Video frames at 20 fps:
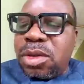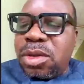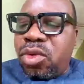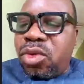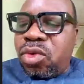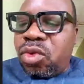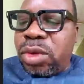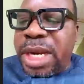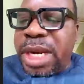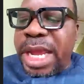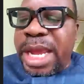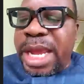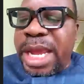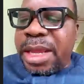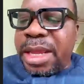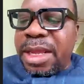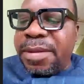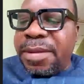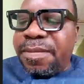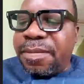Today,
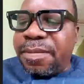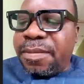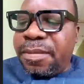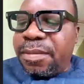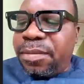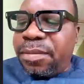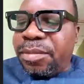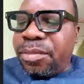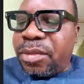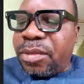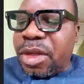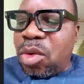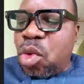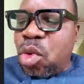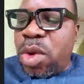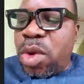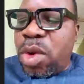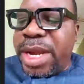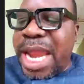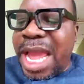we
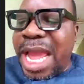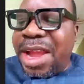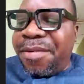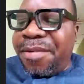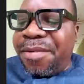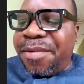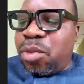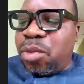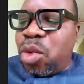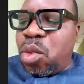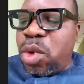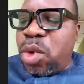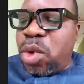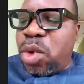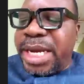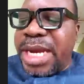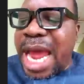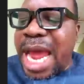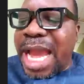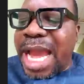will
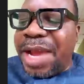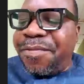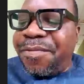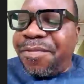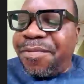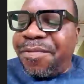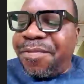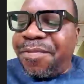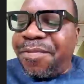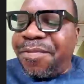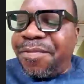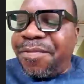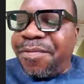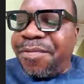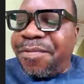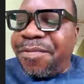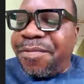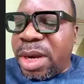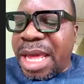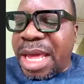dive deep into
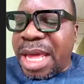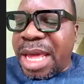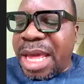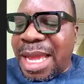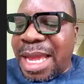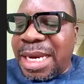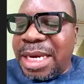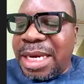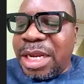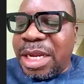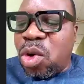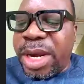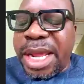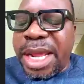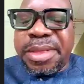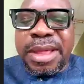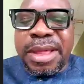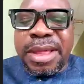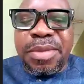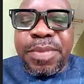understanding the
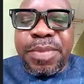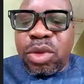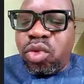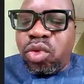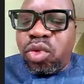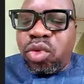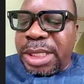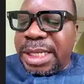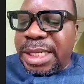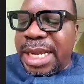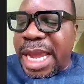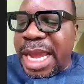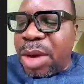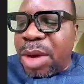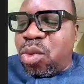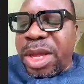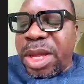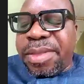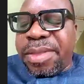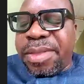connections between
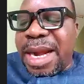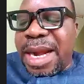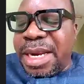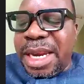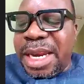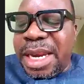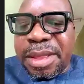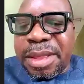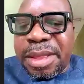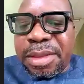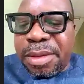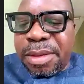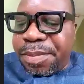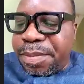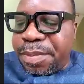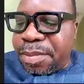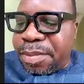education and relationship,